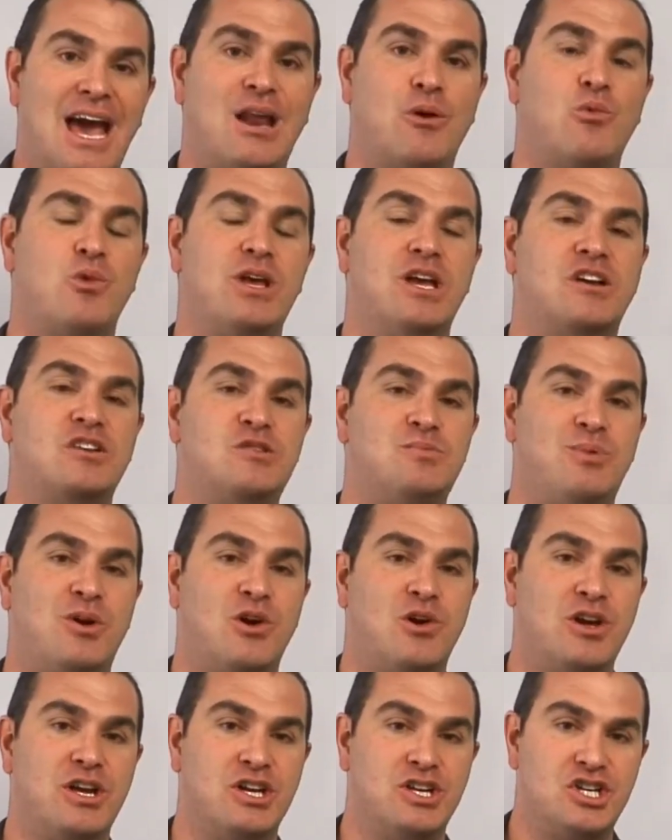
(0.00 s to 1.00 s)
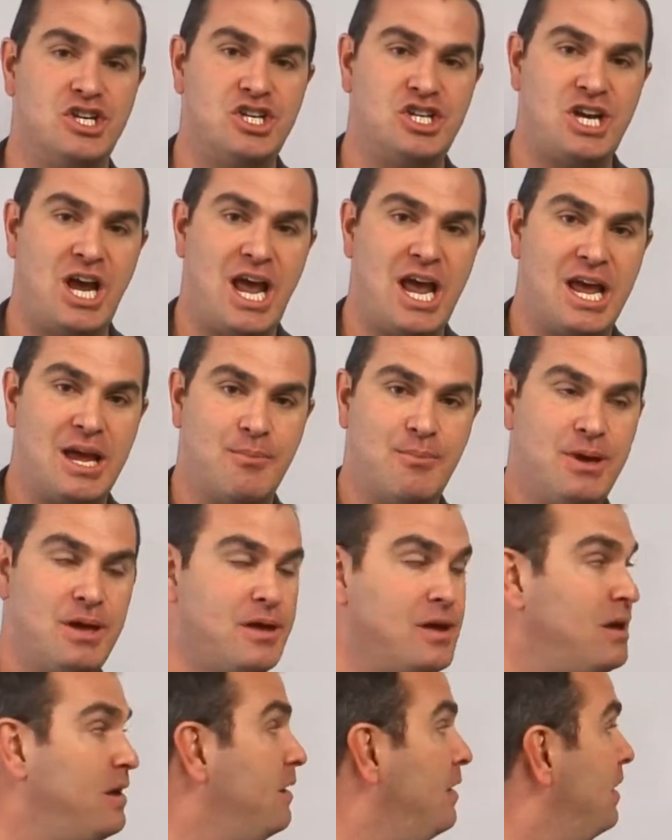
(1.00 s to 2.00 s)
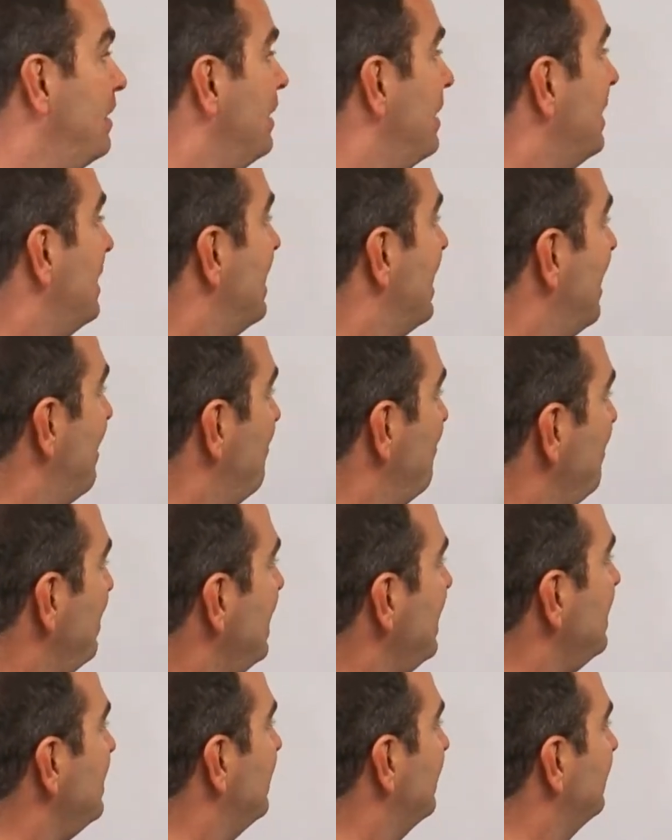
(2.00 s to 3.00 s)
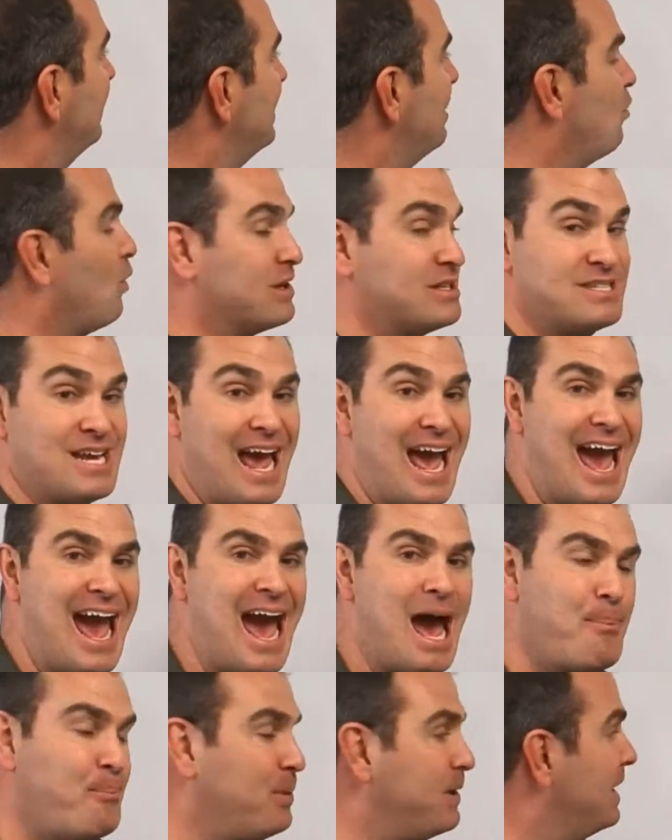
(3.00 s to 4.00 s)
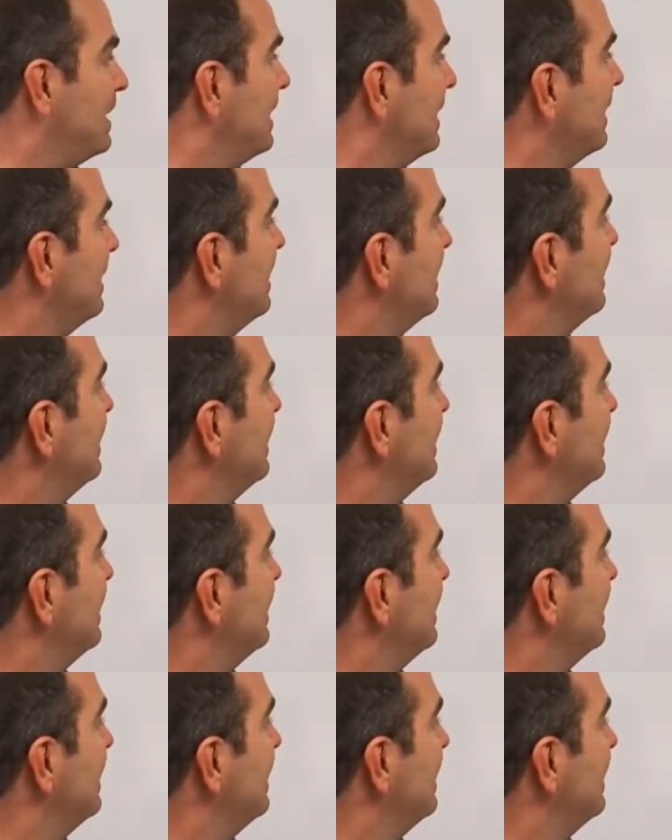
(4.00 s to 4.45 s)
and we experience shame, immediately what's happening